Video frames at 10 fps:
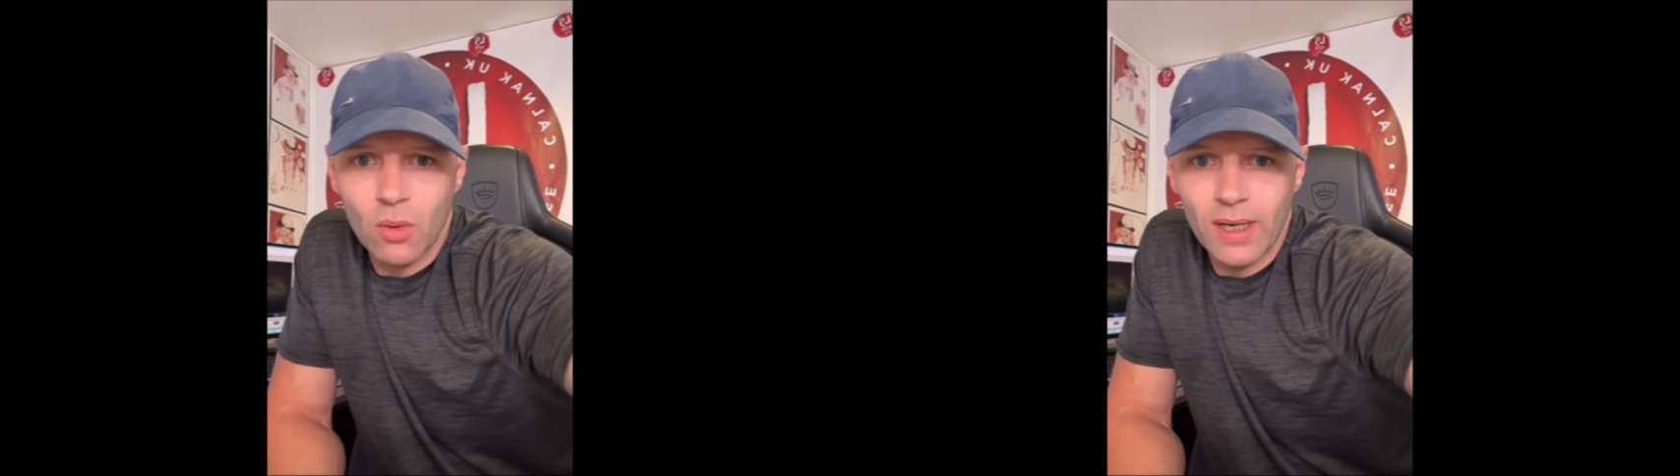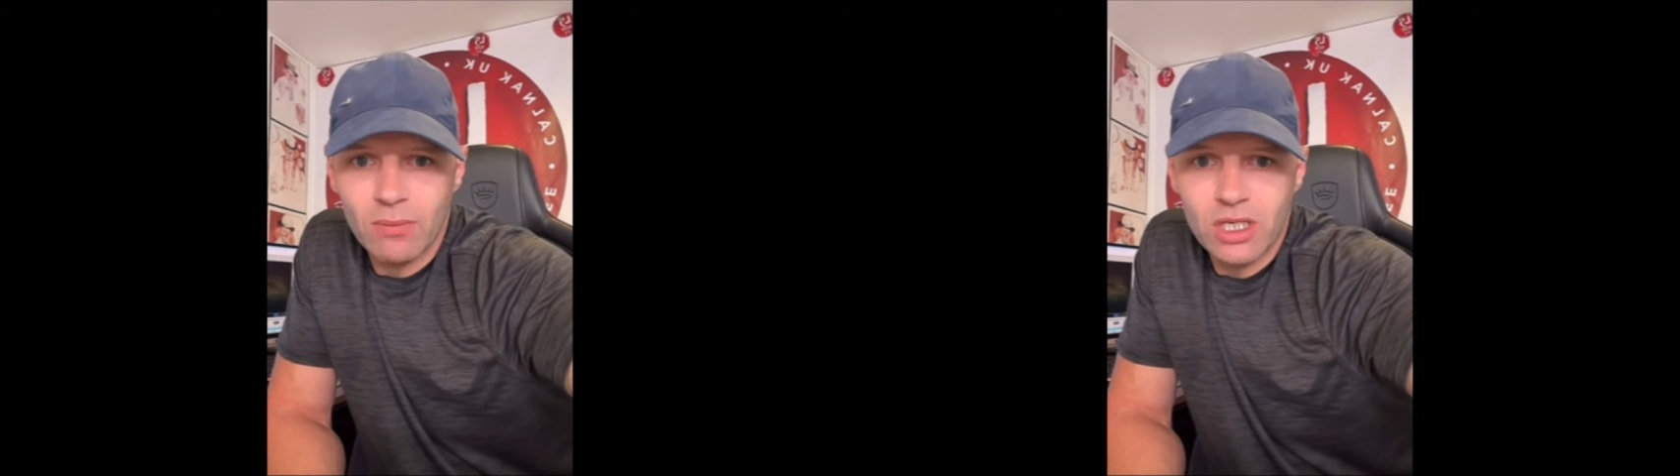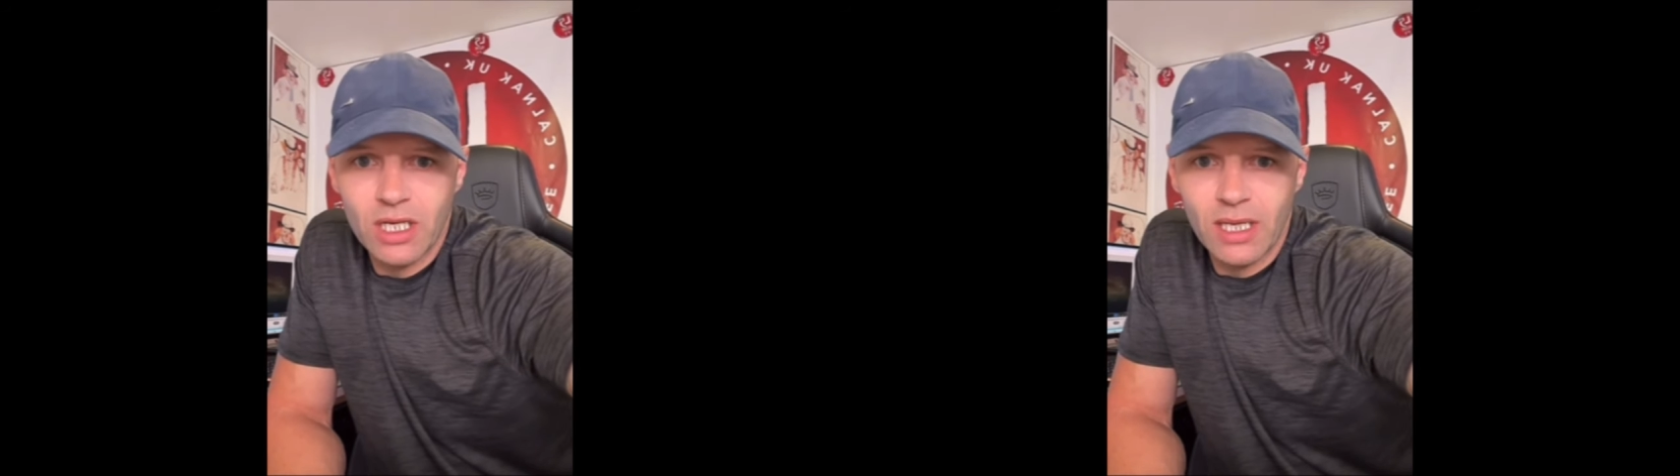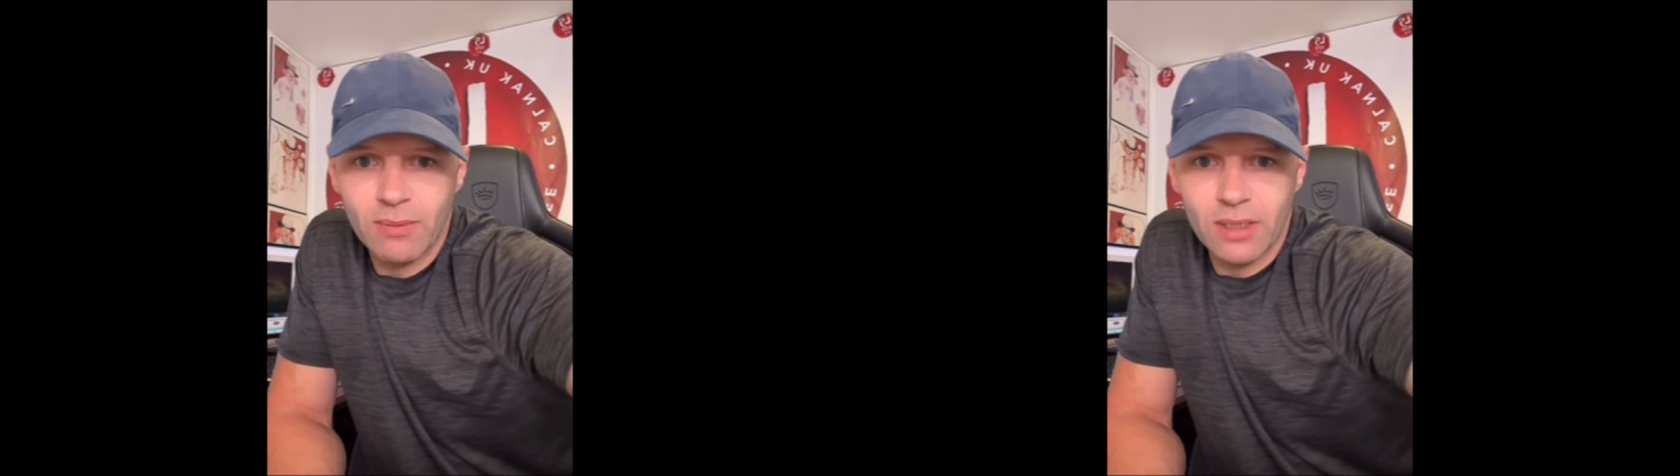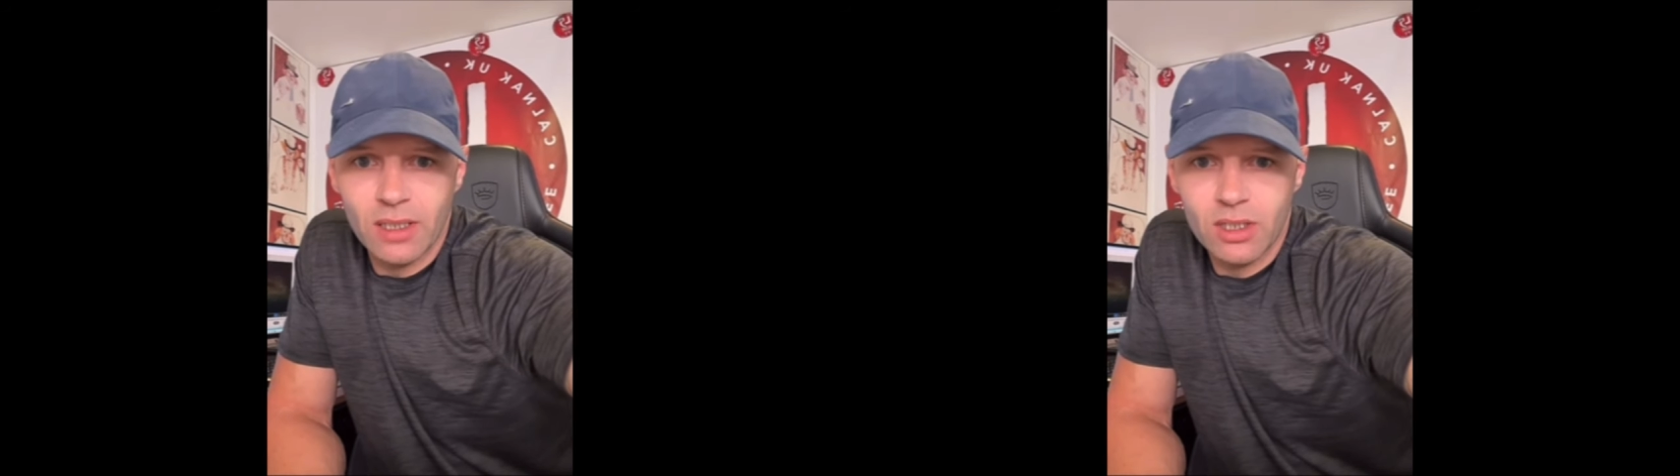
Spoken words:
So when I'm screaming